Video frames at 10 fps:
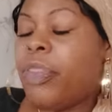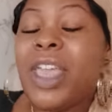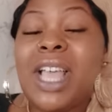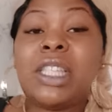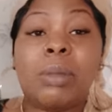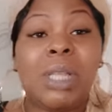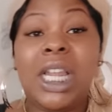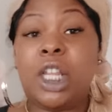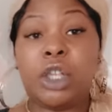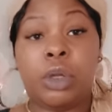I'm
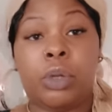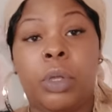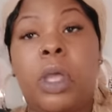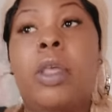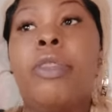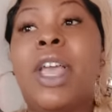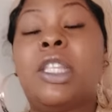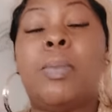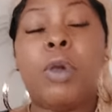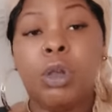telling you,
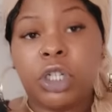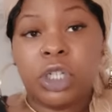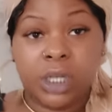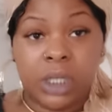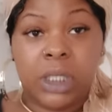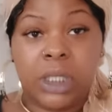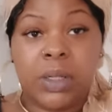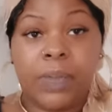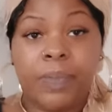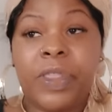there's emotions,
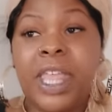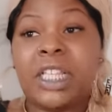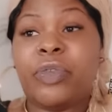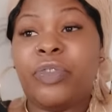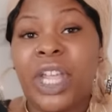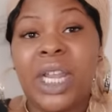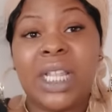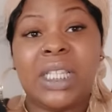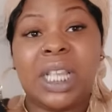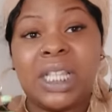there's
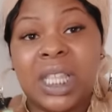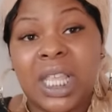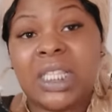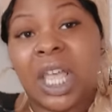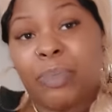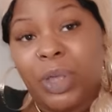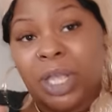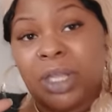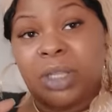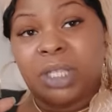feelings, there's things that are
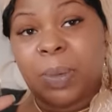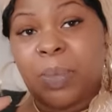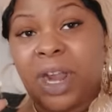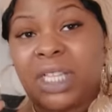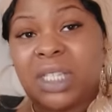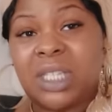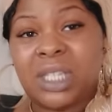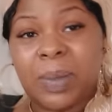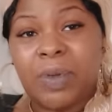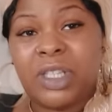being suppressed. Is
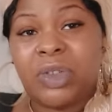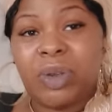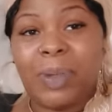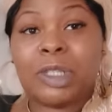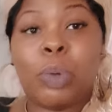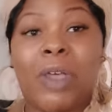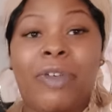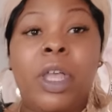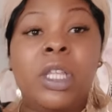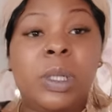it suppressed or repressed?
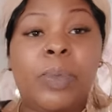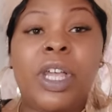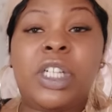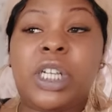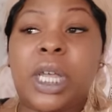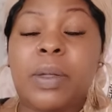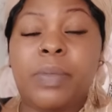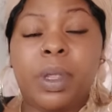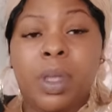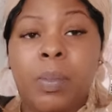Whatever. Suppressed, yeah?
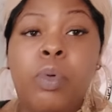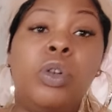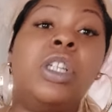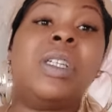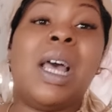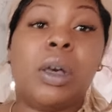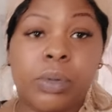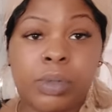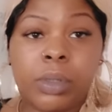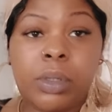Pushed
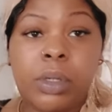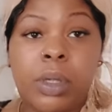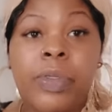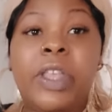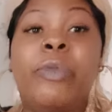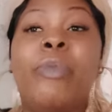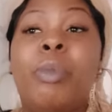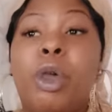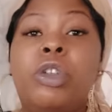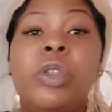down. There's
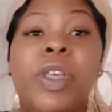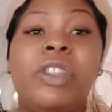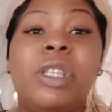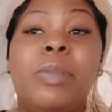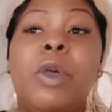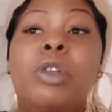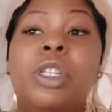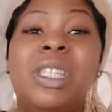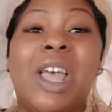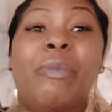
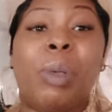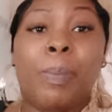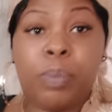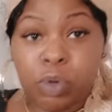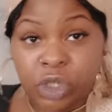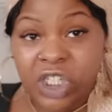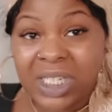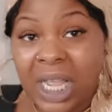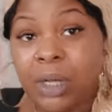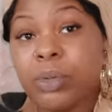emotions that have been pushed
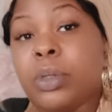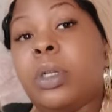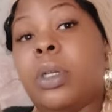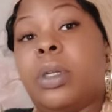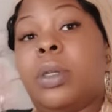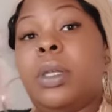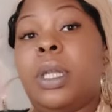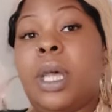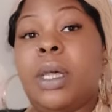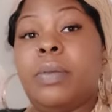down,
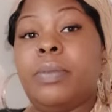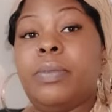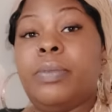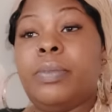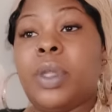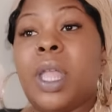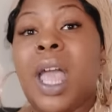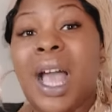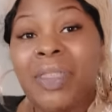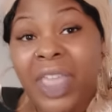yeah?
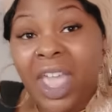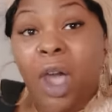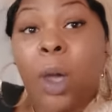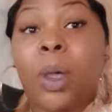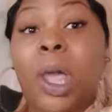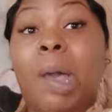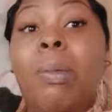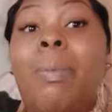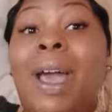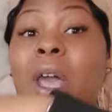And they are
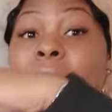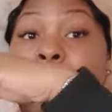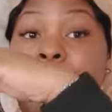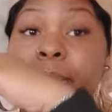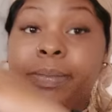coming back up